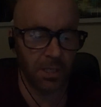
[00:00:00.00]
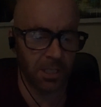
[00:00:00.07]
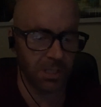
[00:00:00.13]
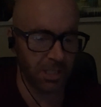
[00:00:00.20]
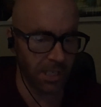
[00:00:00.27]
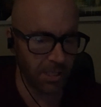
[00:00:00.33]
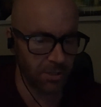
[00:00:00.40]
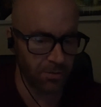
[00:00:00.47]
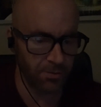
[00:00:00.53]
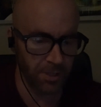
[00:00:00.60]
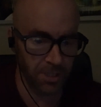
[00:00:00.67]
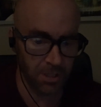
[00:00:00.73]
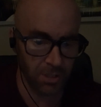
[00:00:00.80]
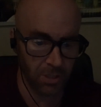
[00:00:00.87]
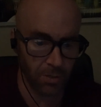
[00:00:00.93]

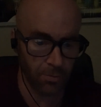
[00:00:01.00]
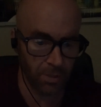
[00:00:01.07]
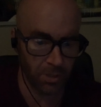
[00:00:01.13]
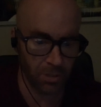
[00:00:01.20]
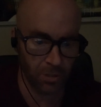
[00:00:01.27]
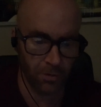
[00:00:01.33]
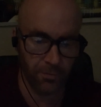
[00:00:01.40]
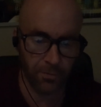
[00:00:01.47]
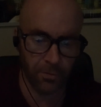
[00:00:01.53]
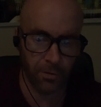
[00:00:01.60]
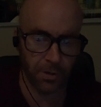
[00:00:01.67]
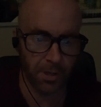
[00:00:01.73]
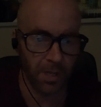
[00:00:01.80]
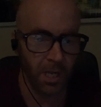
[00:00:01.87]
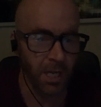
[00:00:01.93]
accessories and so on and so
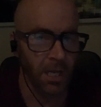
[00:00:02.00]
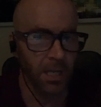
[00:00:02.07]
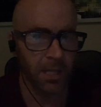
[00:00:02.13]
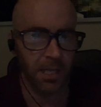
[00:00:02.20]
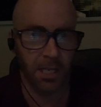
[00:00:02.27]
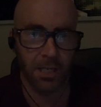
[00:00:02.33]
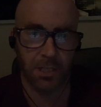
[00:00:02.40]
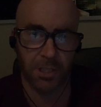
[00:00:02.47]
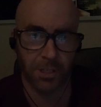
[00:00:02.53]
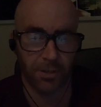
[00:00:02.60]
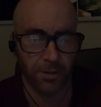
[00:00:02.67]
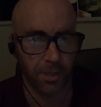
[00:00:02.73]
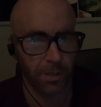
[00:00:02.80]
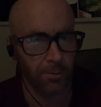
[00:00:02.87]
forth. The interior